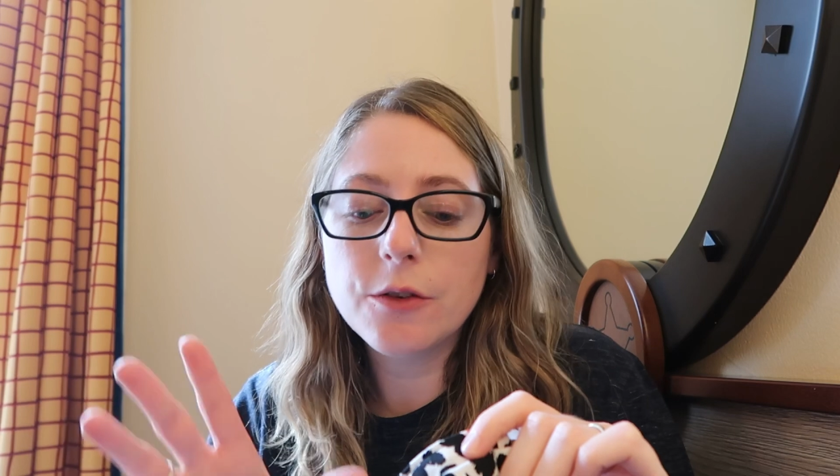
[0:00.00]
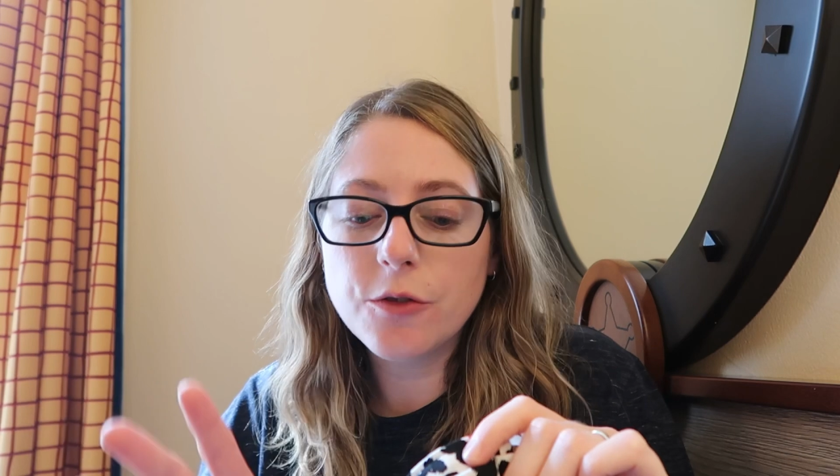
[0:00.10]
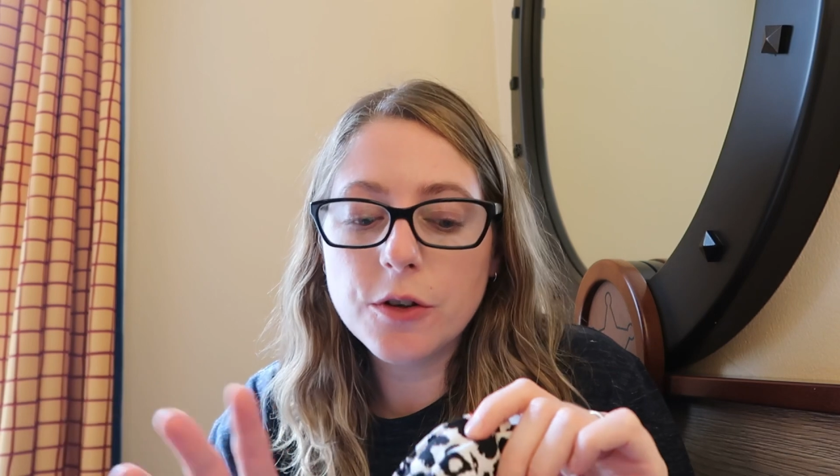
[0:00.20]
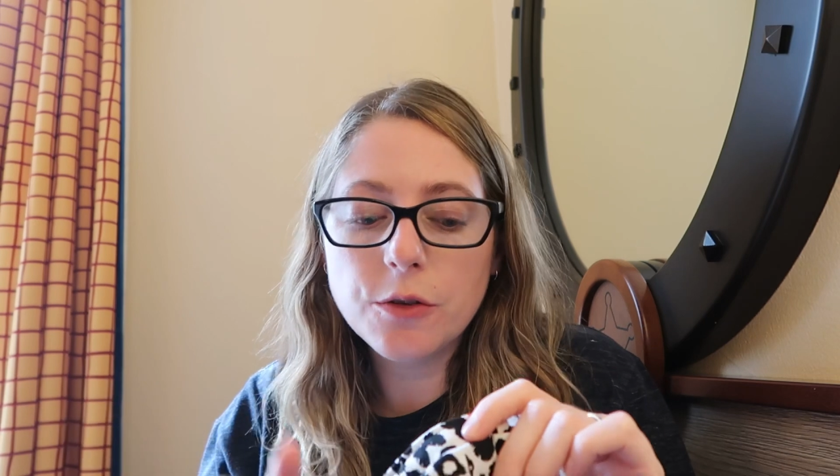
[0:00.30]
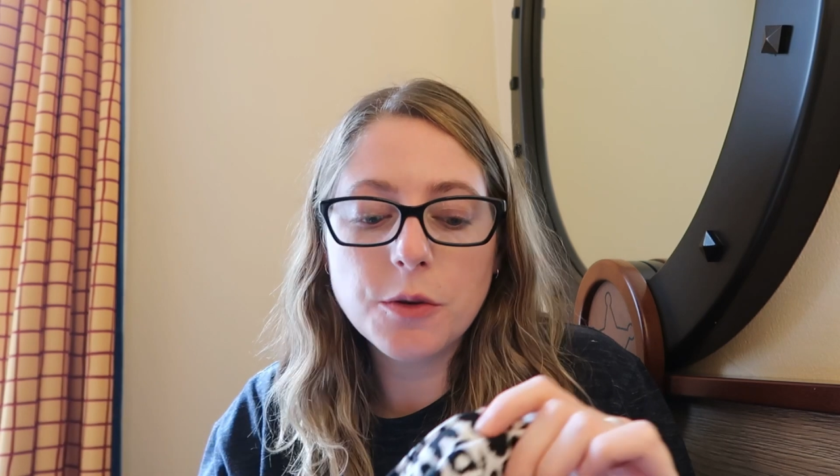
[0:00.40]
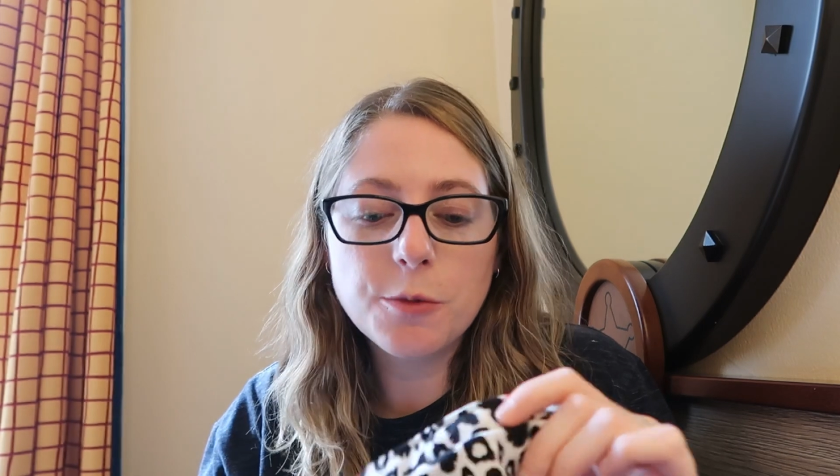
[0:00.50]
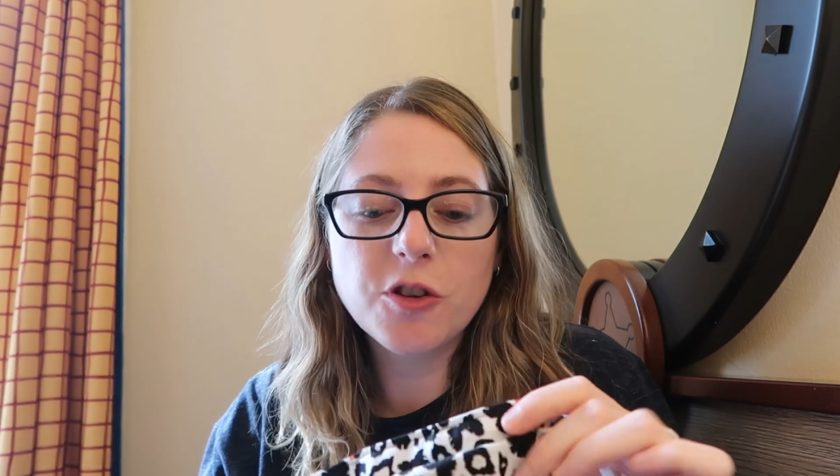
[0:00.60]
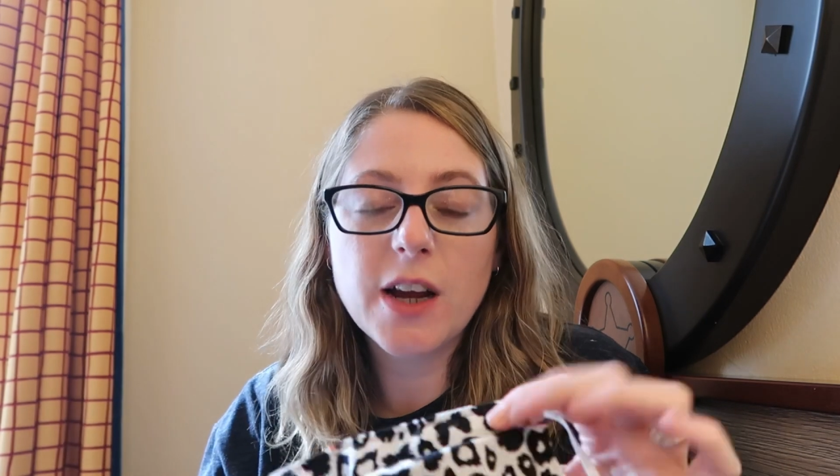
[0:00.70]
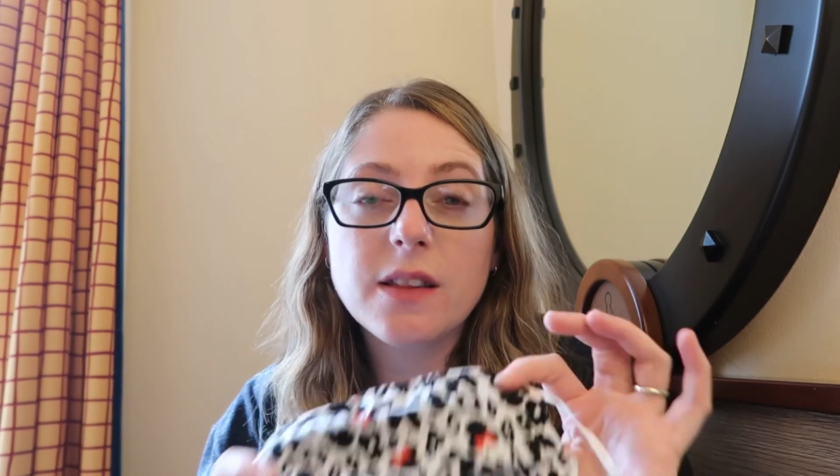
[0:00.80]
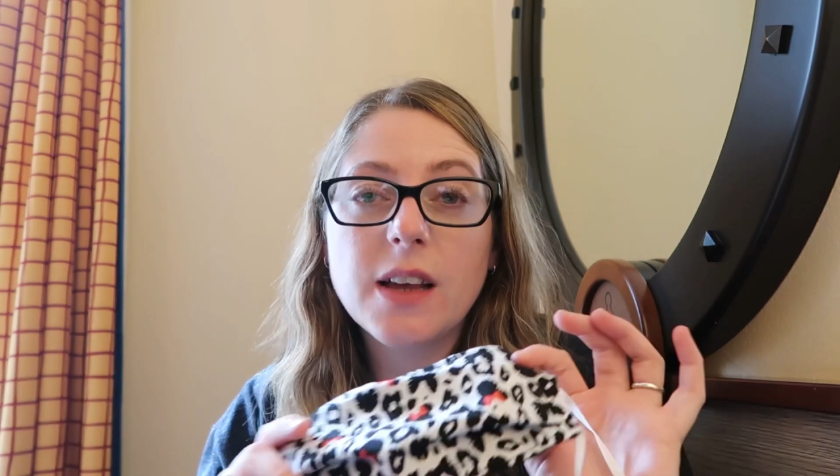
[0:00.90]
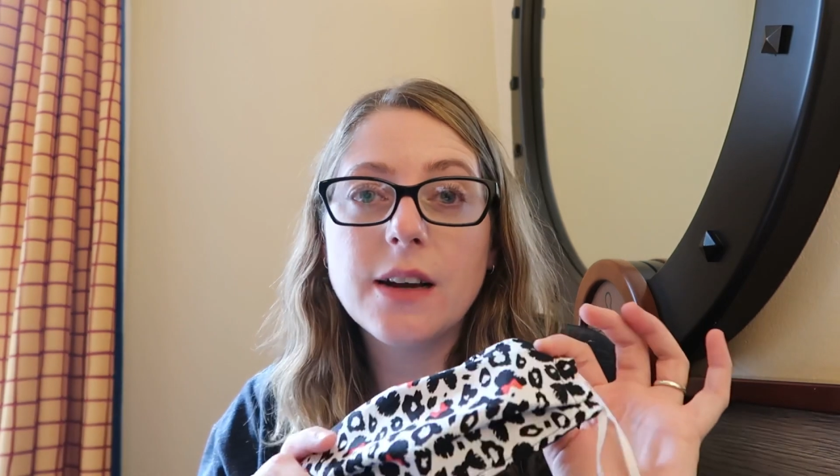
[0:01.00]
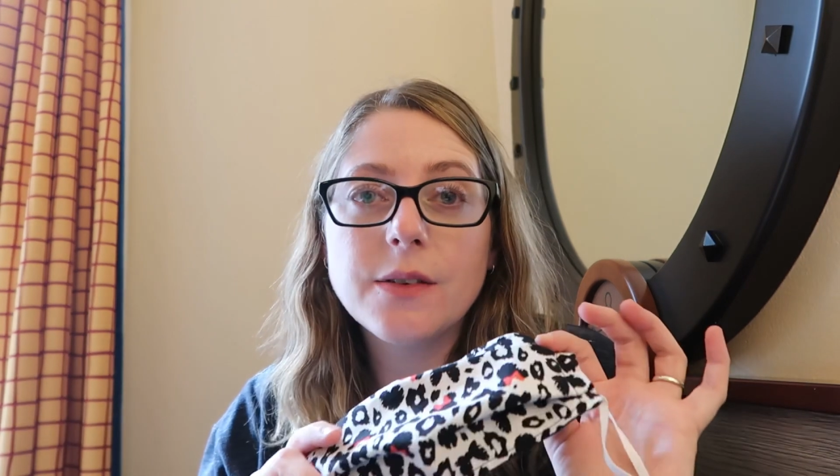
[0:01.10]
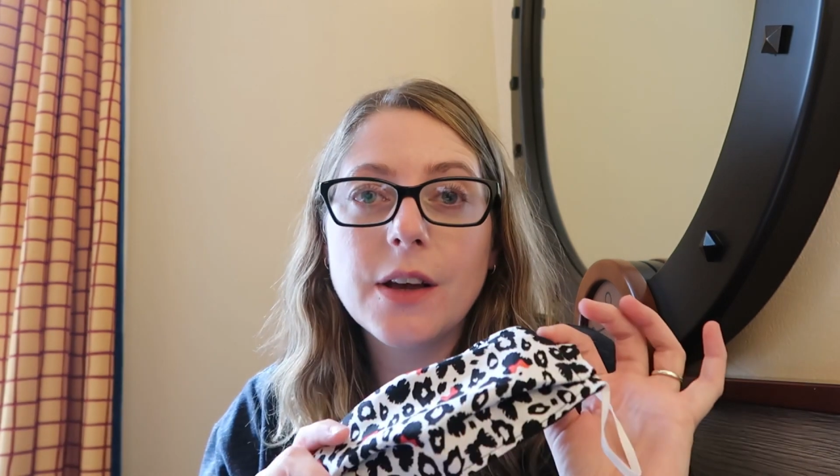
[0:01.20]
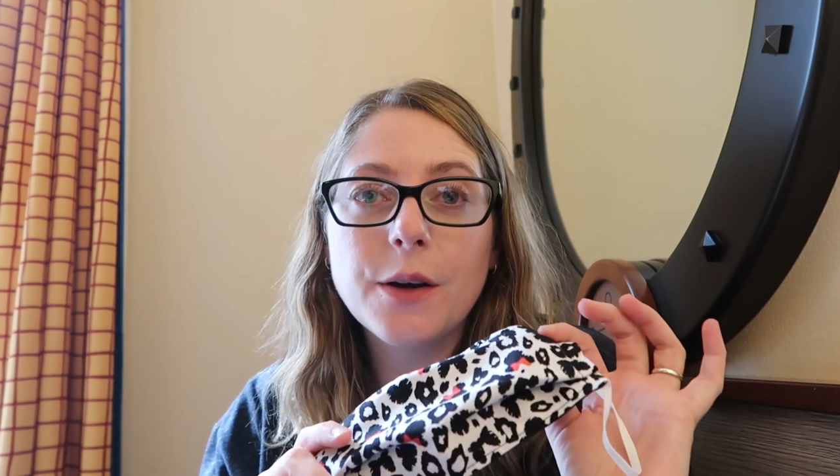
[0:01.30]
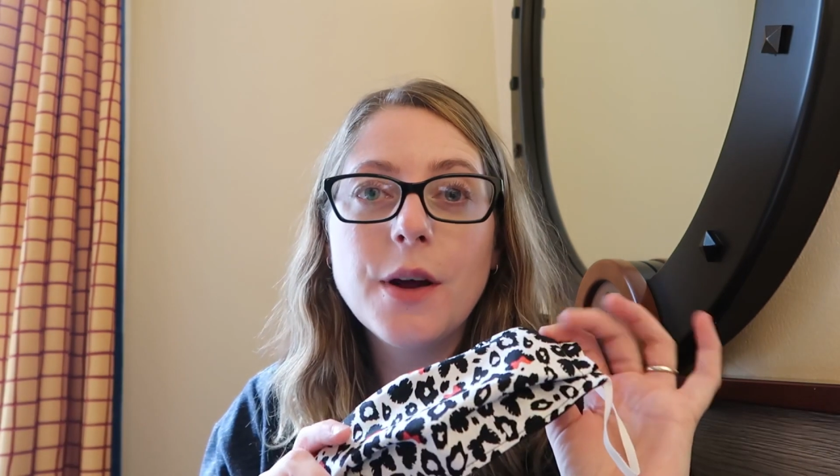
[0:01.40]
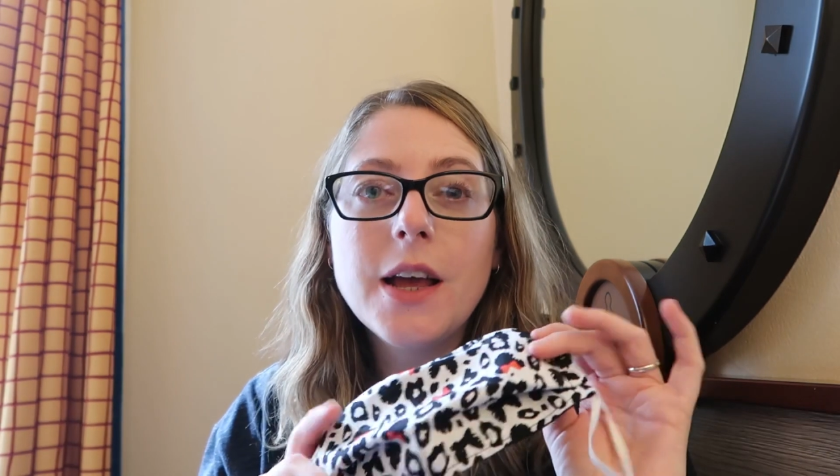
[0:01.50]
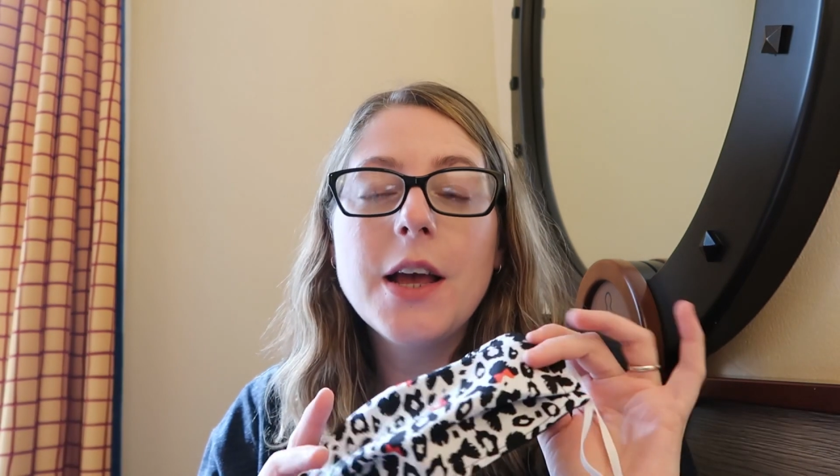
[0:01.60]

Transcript: so do double check that. So